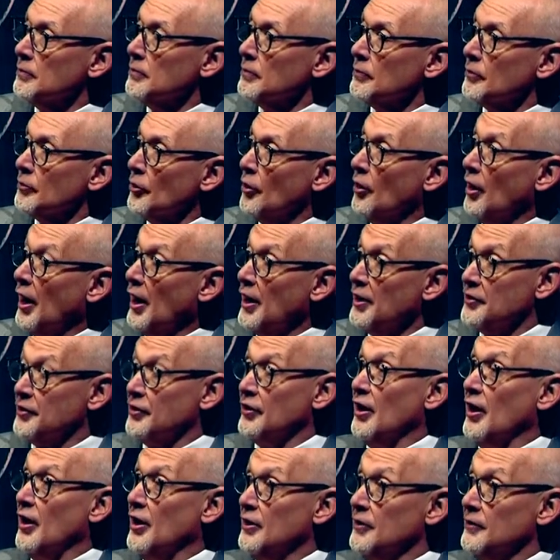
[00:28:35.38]
So I
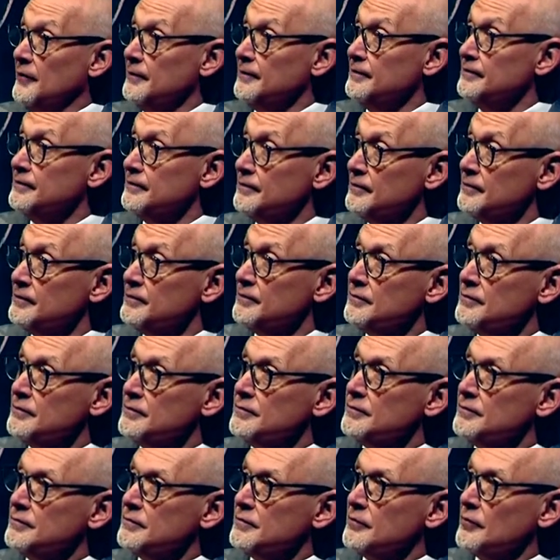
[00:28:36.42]
say,
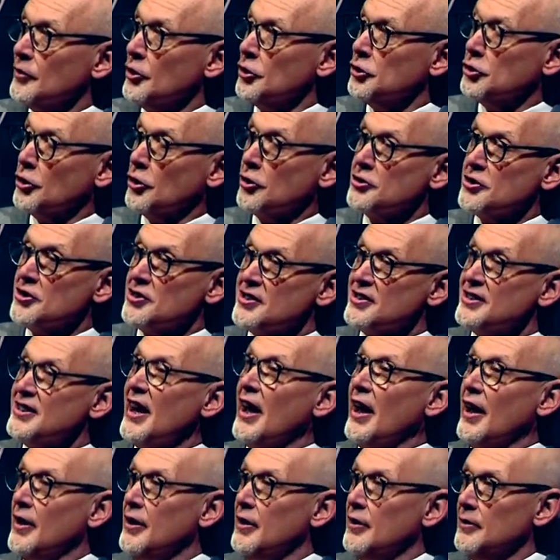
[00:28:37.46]
the church is dead.